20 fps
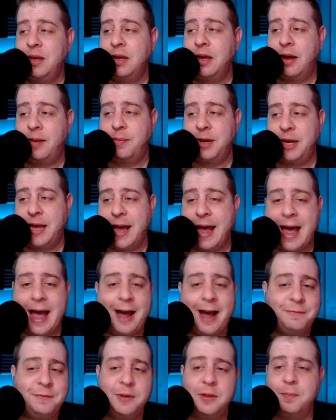But, yeah,
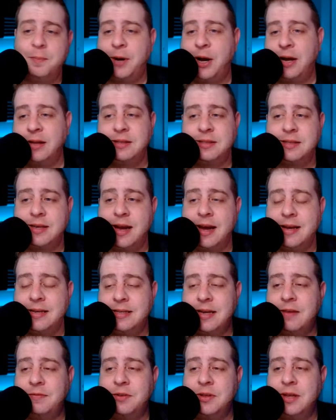after the bots,
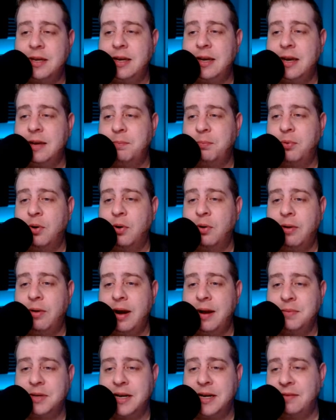guys, after they get
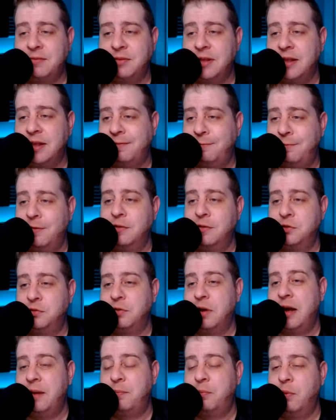programmed and after that first
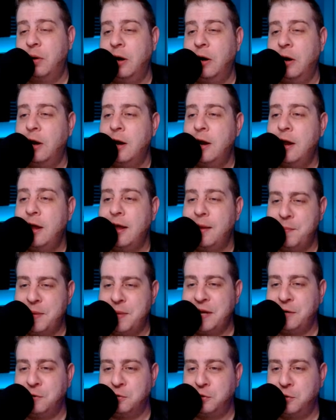drop where
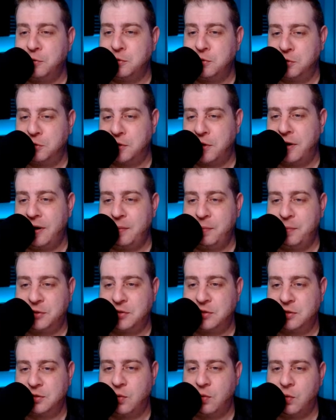manual users are able to
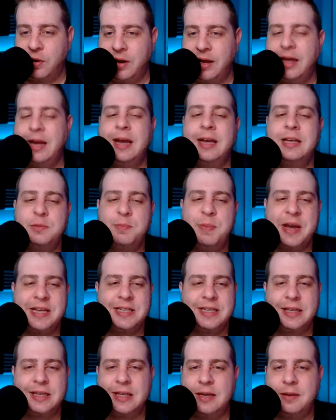score, it is
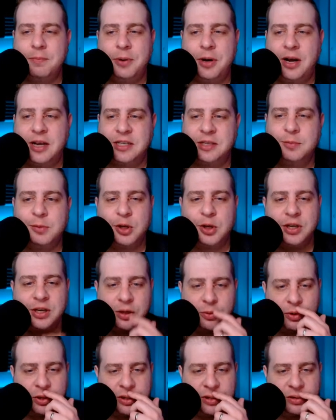basically impossible, and
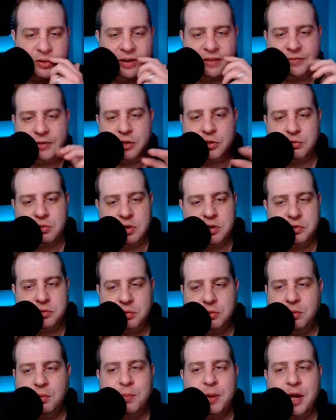you really do have to trudge
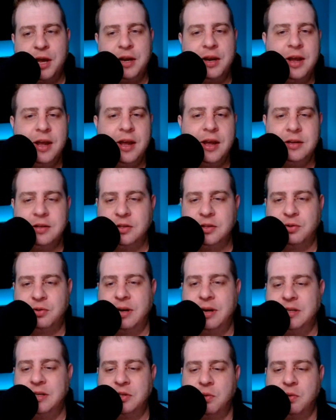through the mud to try and